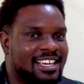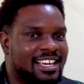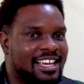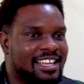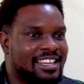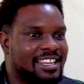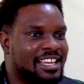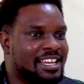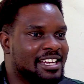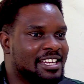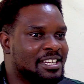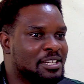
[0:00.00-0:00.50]

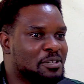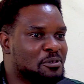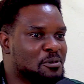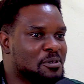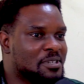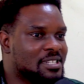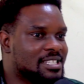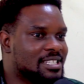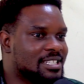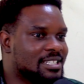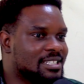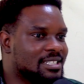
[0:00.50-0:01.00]
And then
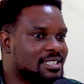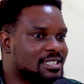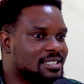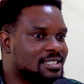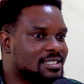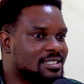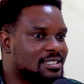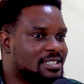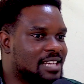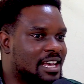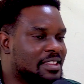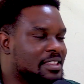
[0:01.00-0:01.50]

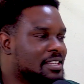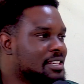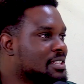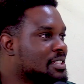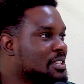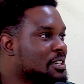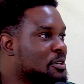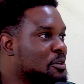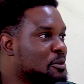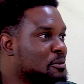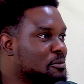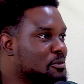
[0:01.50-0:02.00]
I think
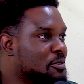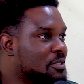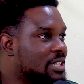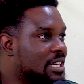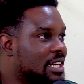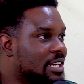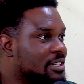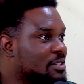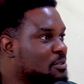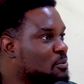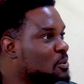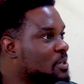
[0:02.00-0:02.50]
the
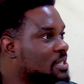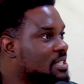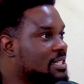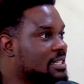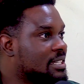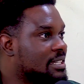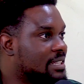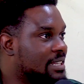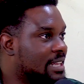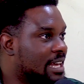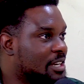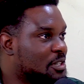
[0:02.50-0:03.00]
communication
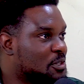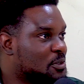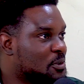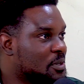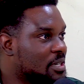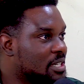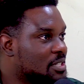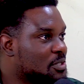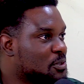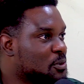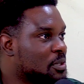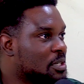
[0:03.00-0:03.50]
wasn't that
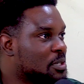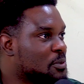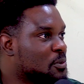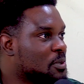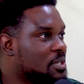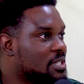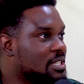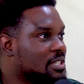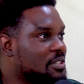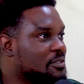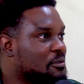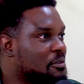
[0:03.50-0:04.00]
great, so he
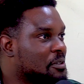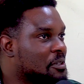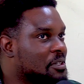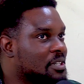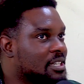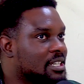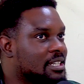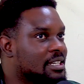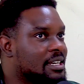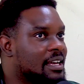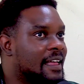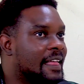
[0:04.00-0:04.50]
wasn't
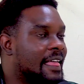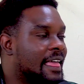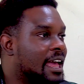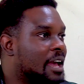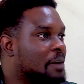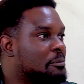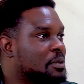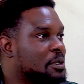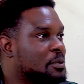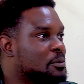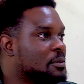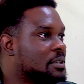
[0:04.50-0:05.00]
very
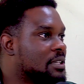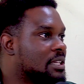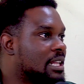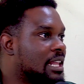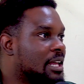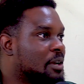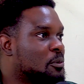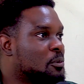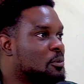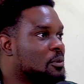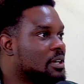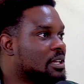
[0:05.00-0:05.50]
happy with
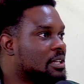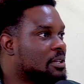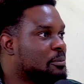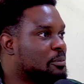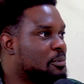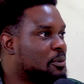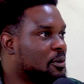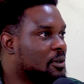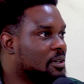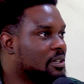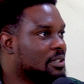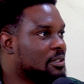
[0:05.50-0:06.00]
like where the
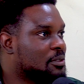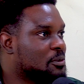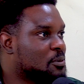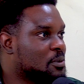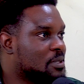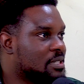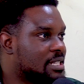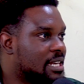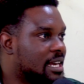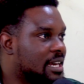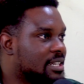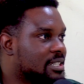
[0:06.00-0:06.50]
product
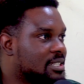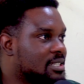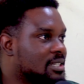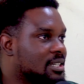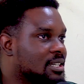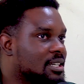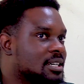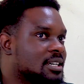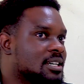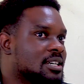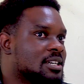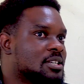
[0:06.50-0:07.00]
was at.
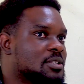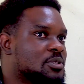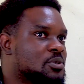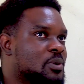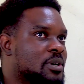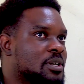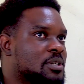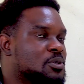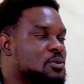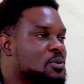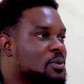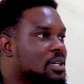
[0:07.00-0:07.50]
So
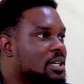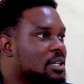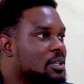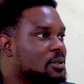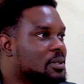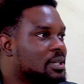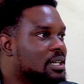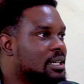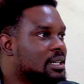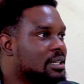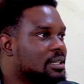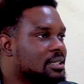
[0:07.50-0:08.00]
I took a
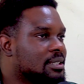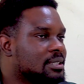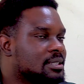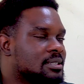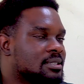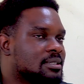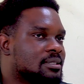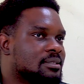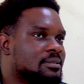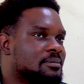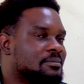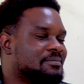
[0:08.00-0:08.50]
look at it.
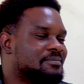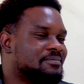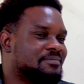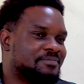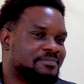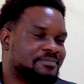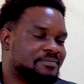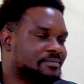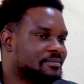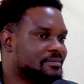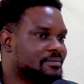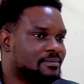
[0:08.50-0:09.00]

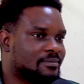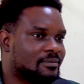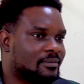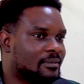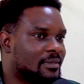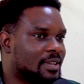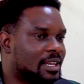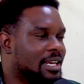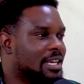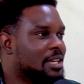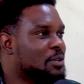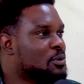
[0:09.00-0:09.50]

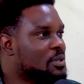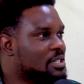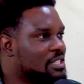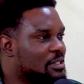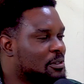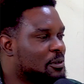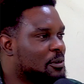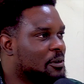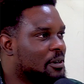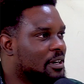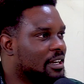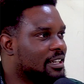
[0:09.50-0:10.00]
It
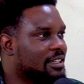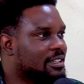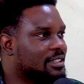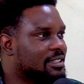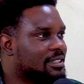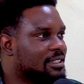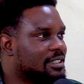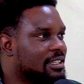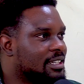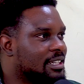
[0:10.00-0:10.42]
wasn't great.